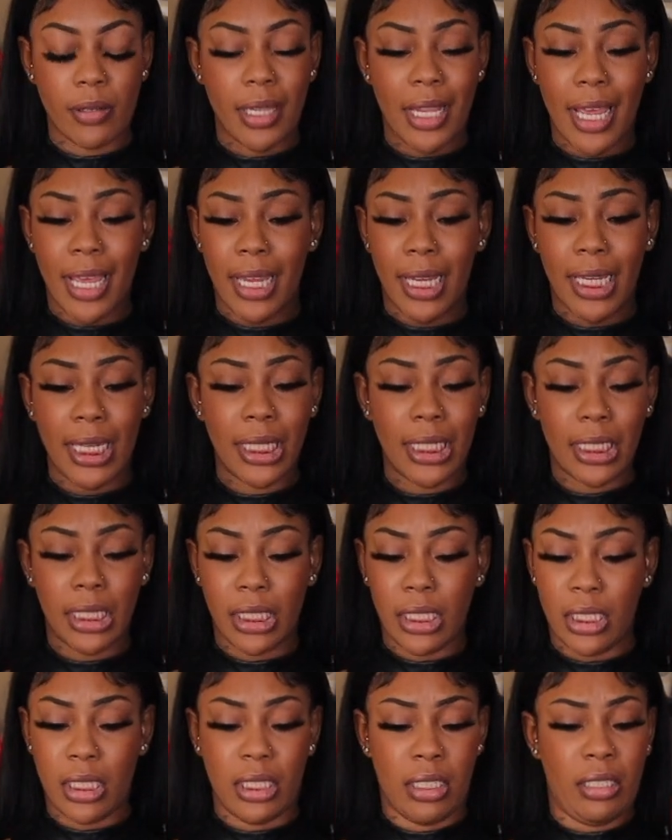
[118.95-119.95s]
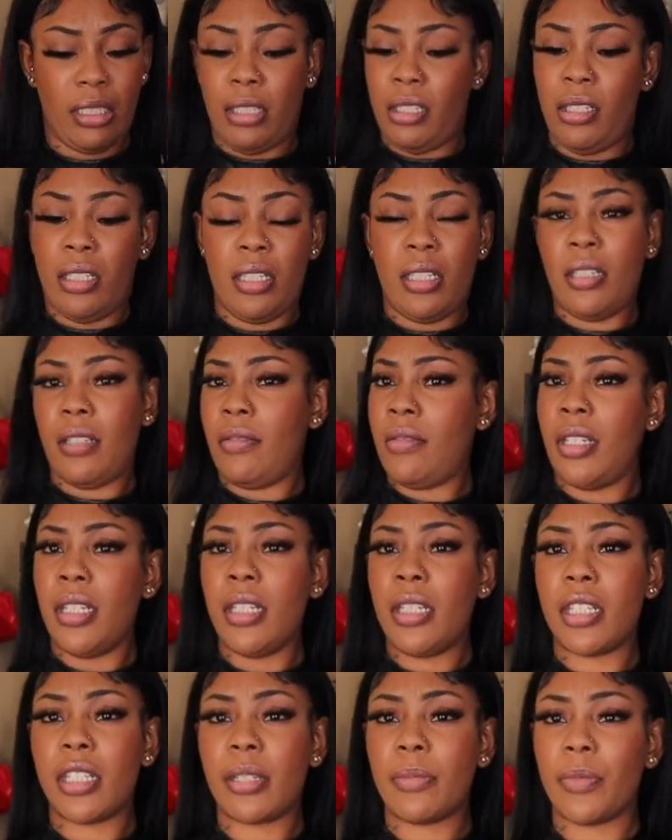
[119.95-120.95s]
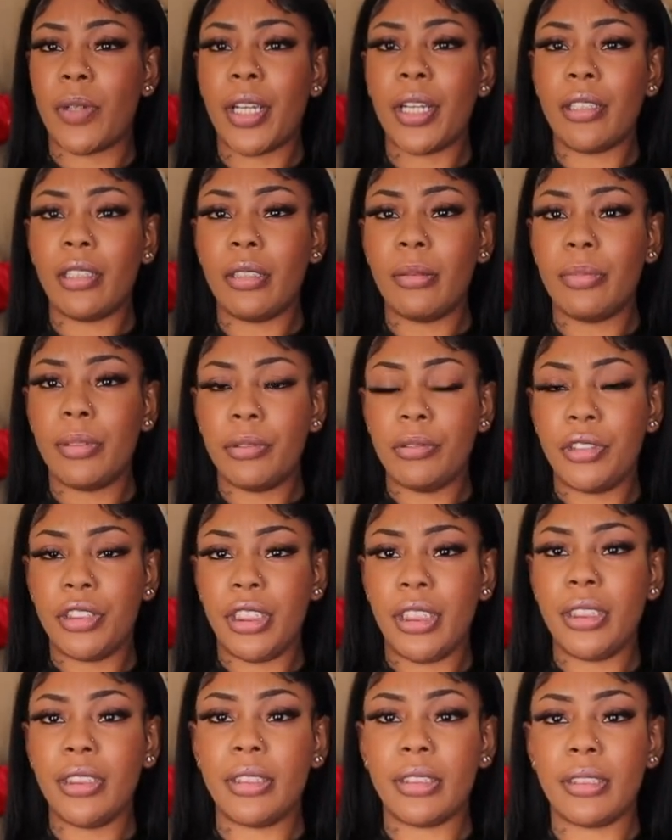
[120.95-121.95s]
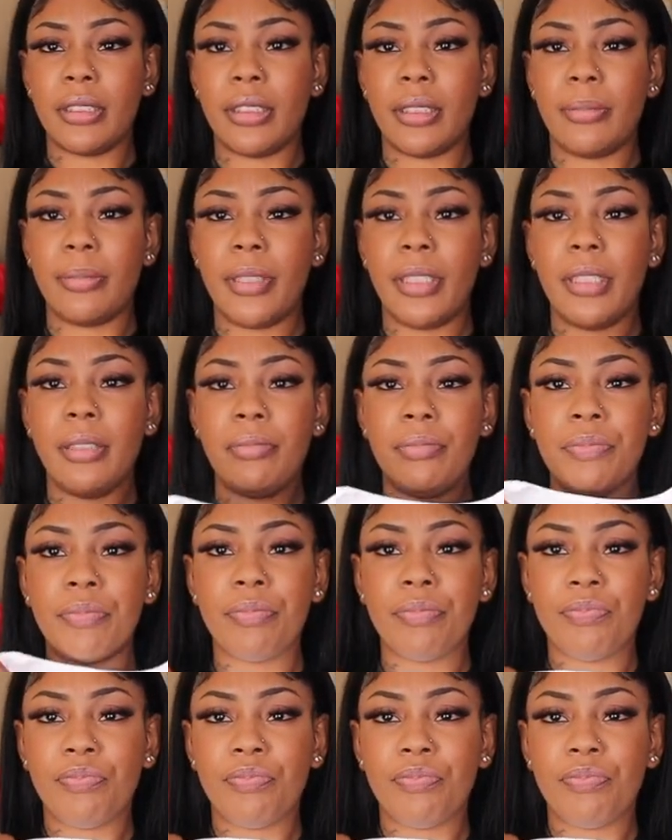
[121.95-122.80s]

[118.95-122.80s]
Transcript: or like some regular blue jeans or something